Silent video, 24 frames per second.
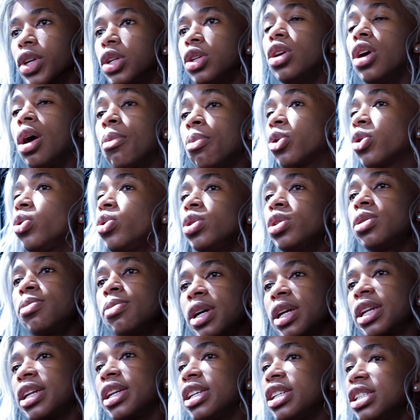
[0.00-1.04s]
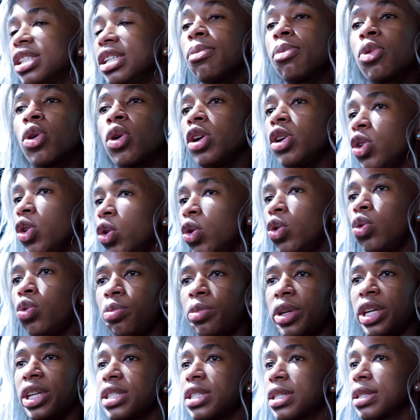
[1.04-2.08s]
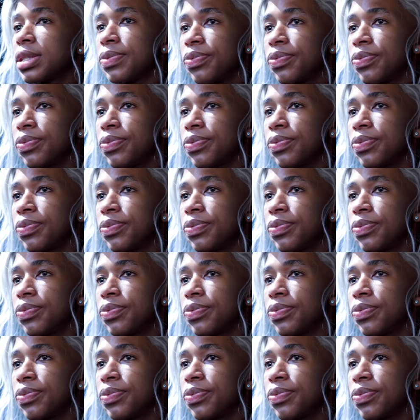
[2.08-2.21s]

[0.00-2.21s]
No, I'm good, man. I'm going home, yes.